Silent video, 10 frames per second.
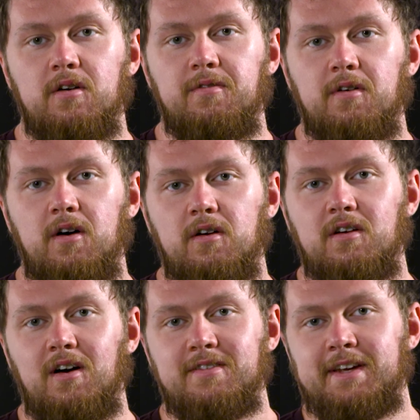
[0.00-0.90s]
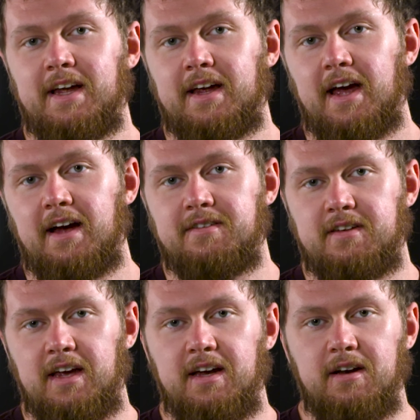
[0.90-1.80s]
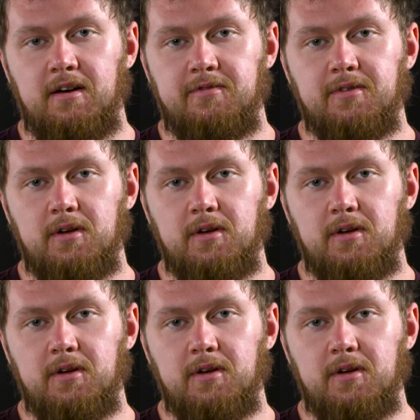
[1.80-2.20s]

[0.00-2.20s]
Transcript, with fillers: overall causing a cascade of